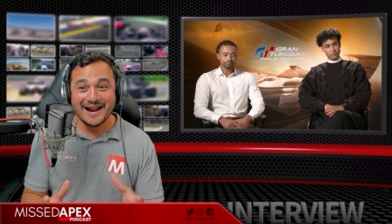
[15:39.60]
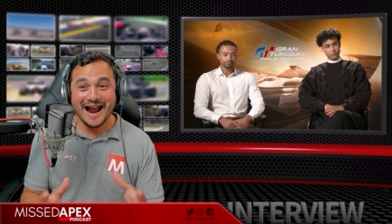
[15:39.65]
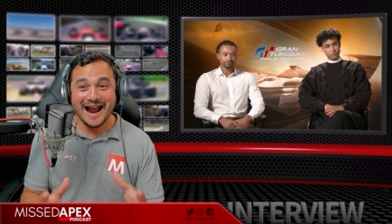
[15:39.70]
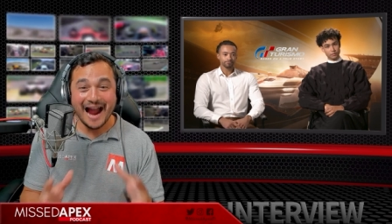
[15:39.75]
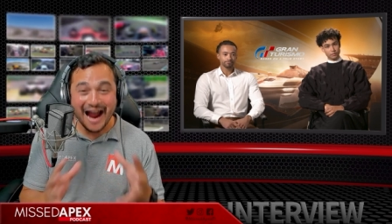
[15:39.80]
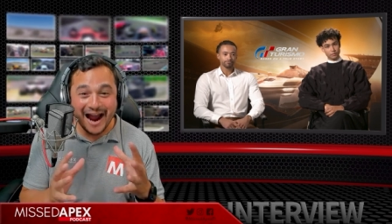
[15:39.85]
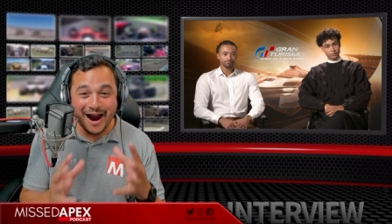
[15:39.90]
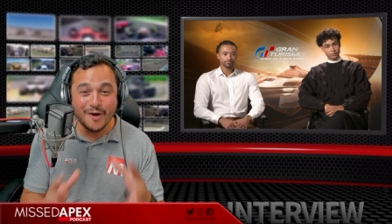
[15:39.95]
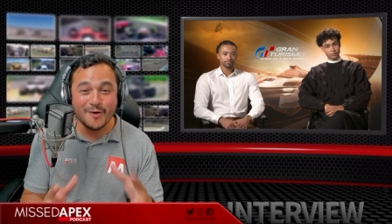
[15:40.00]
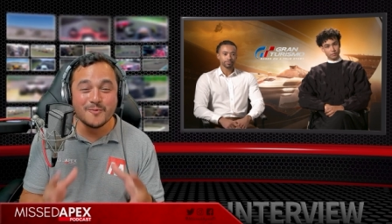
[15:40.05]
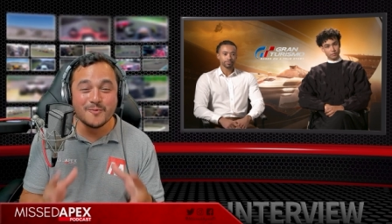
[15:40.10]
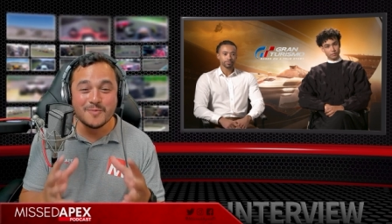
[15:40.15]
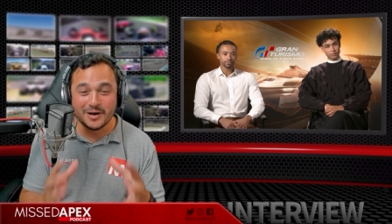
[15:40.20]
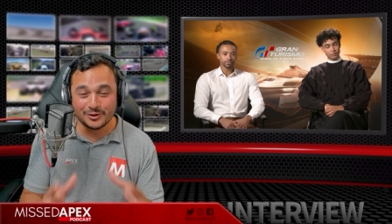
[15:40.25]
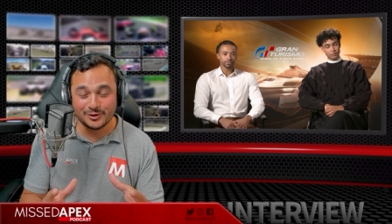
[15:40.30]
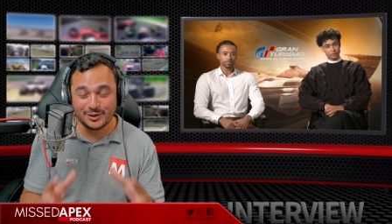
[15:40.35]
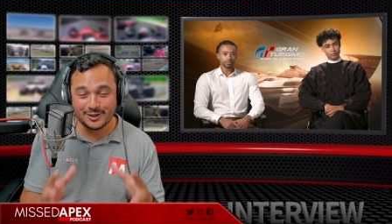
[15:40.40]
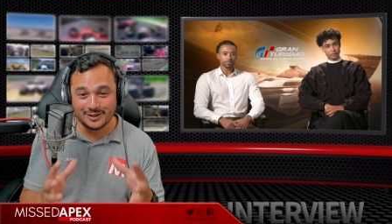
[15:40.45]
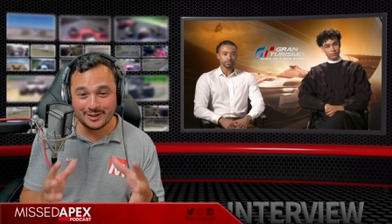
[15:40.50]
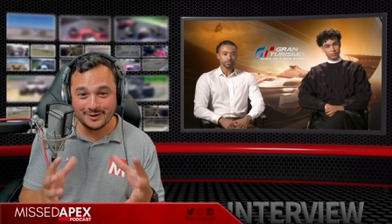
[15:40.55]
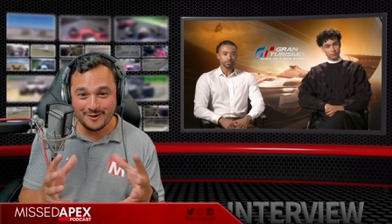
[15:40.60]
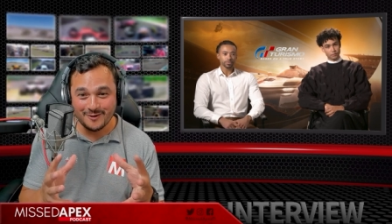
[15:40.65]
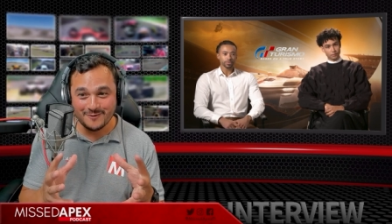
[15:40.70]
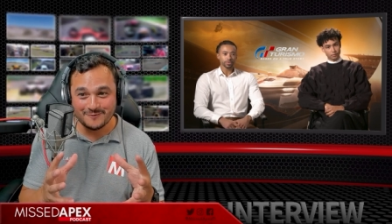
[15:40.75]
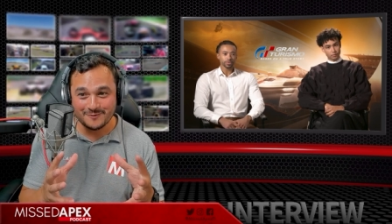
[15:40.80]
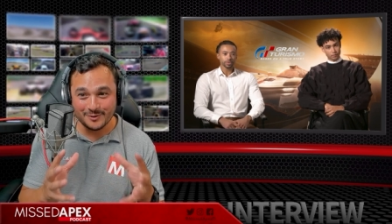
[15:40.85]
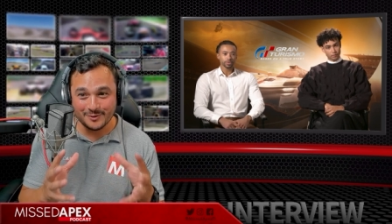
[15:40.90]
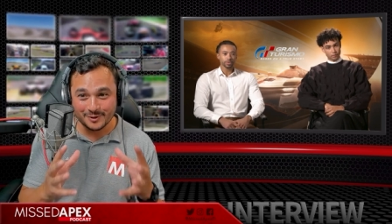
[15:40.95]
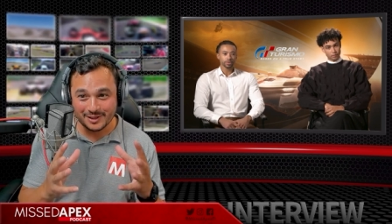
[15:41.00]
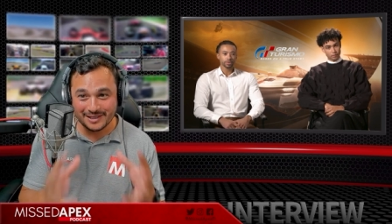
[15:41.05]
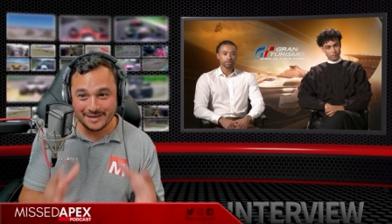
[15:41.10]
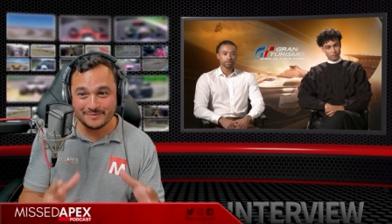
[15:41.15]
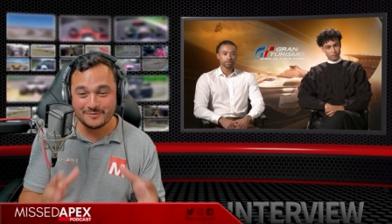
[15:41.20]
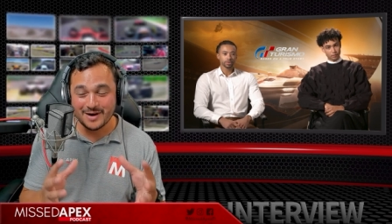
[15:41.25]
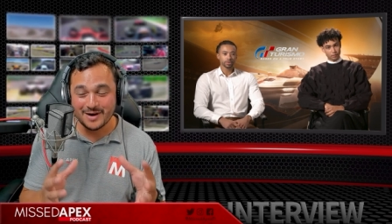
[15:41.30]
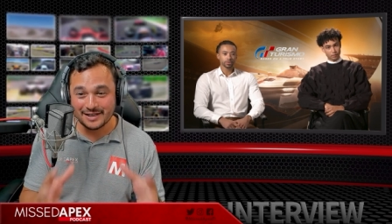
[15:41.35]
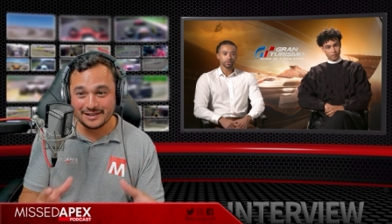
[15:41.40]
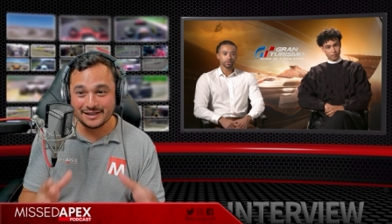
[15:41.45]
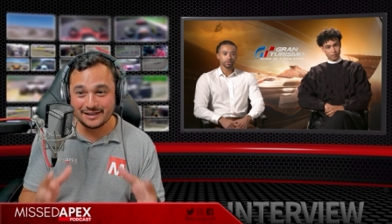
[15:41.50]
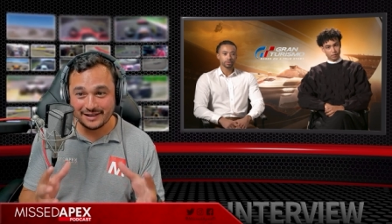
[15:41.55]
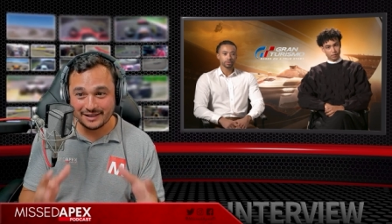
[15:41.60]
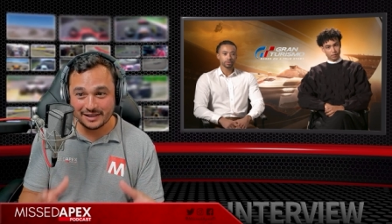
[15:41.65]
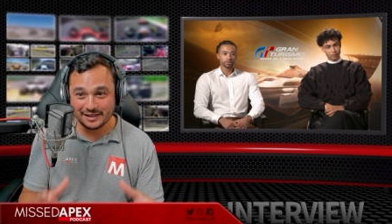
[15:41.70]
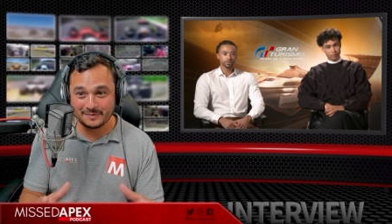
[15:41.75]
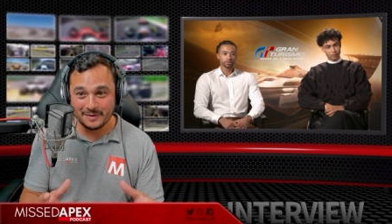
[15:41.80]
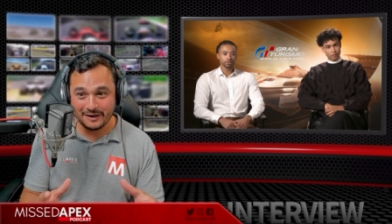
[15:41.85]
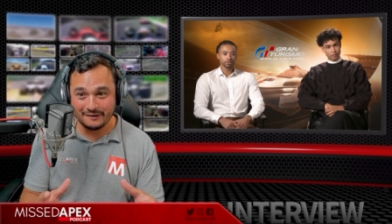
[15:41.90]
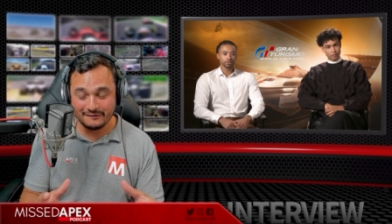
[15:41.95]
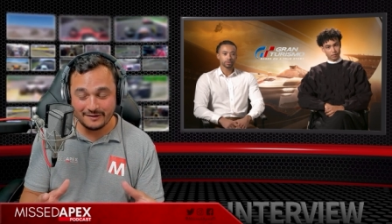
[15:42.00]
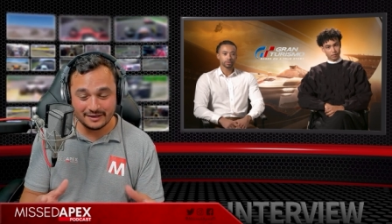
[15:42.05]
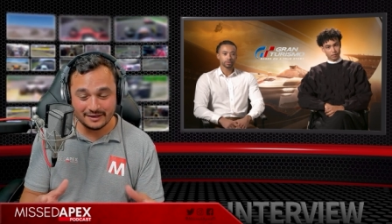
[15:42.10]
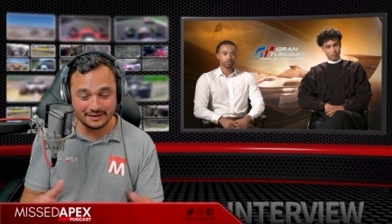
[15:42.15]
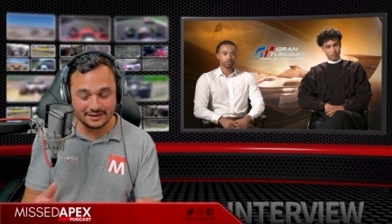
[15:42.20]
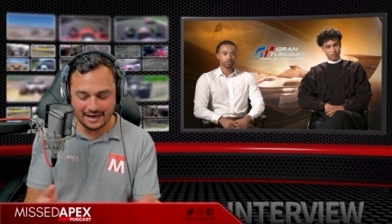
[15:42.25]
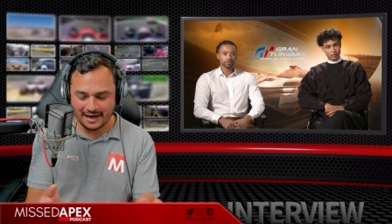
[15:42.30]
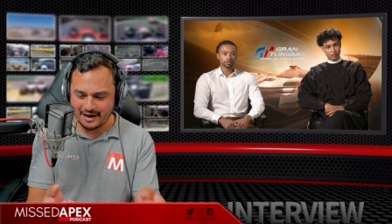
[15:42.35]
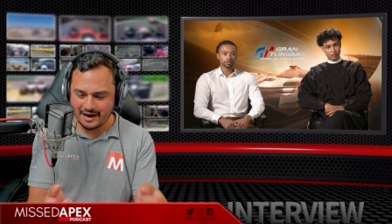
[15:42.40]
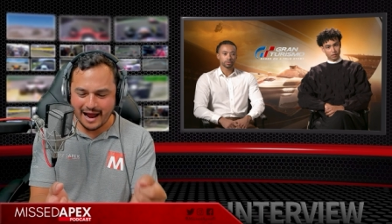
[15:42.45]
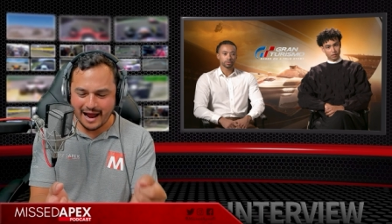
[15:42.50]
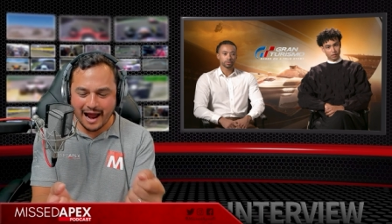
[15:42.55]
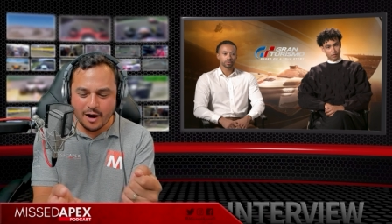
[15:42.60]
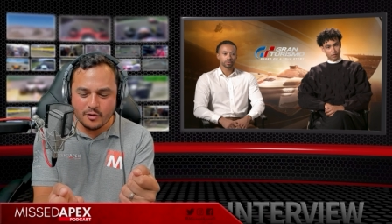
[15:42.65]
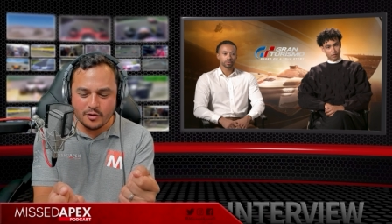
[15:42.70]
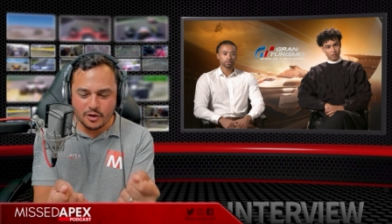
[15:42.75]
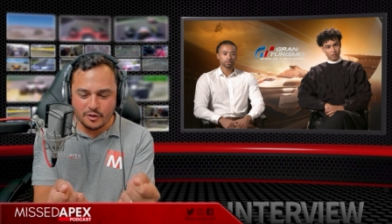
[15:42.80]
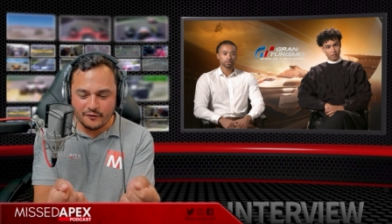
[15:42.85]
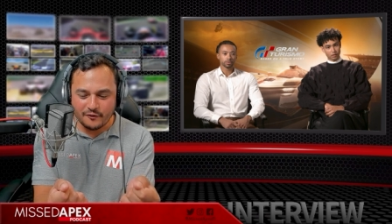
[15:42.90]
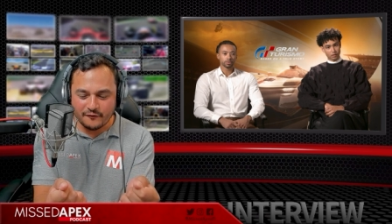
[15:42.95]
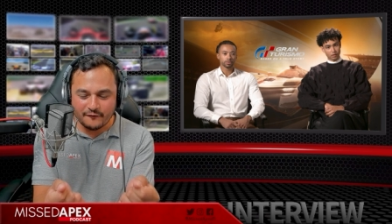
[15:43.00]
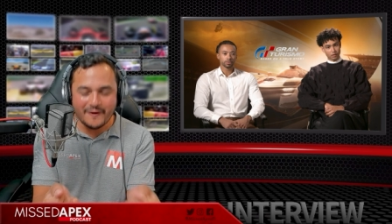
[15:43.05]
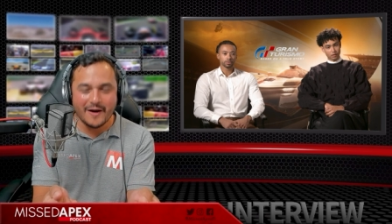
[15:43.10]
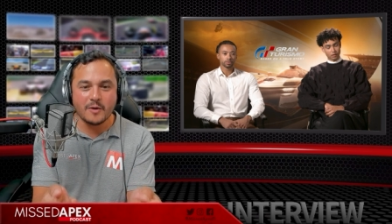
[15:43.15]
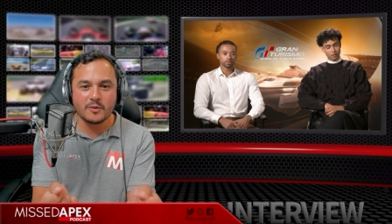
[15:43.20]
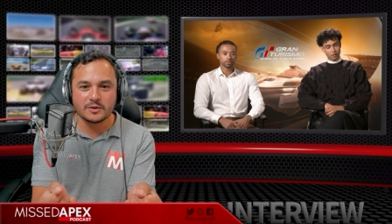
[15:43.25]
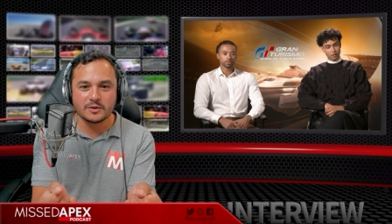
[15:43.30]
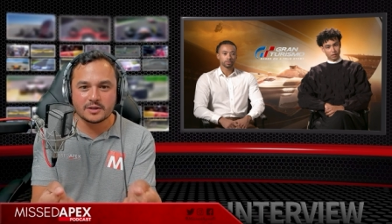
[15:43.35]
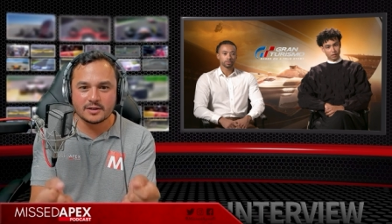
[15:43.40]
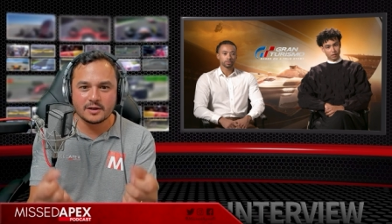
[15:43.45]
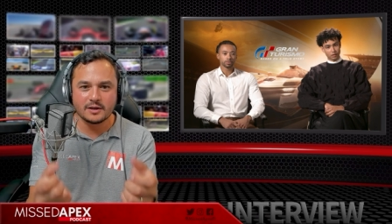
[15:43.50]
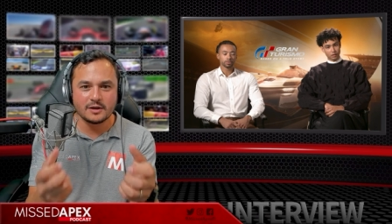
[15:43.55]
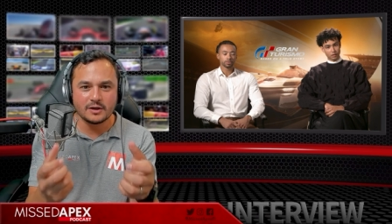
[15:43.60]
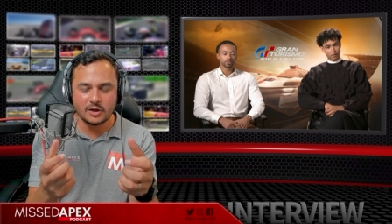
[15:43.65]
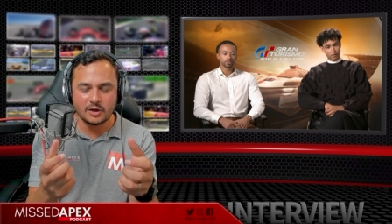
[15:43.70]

how much of your sim racing experience and how you felt